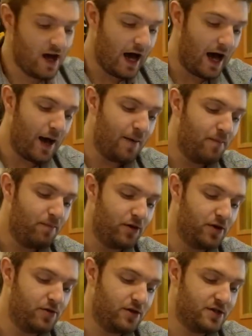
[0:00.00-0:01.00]

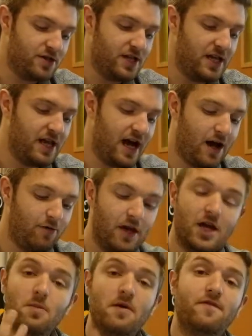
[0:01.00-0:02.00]
But you can see how
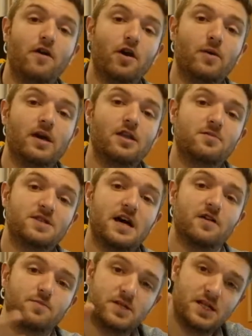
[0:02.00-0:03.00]
they can be following it
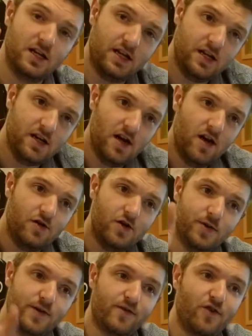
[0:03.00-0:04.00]
themselves, particularly
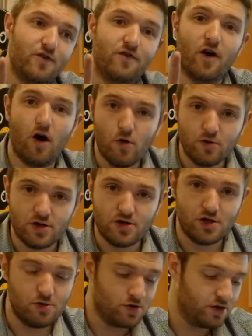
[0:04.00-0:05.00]
useful for older
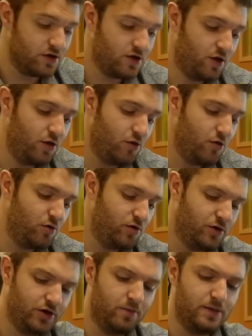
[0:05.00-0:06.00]
students who
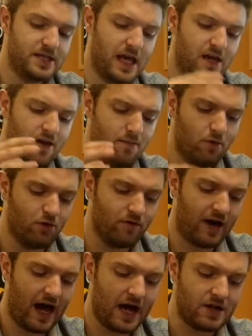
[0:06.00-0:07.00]
should be taking more of
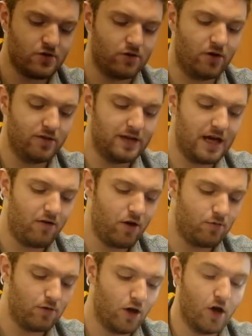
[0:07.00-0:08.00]
a handle on their
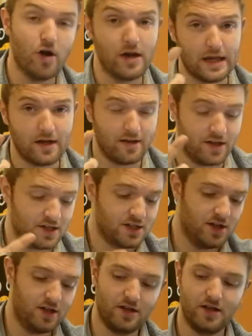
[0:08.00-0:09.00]
own learning at
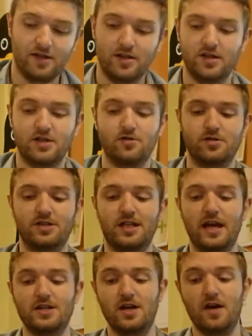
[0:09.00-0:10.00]
this sort of
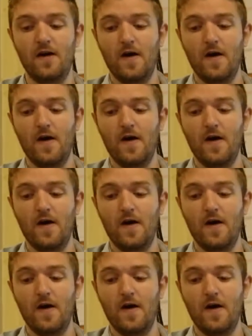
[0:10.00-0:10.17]
stage.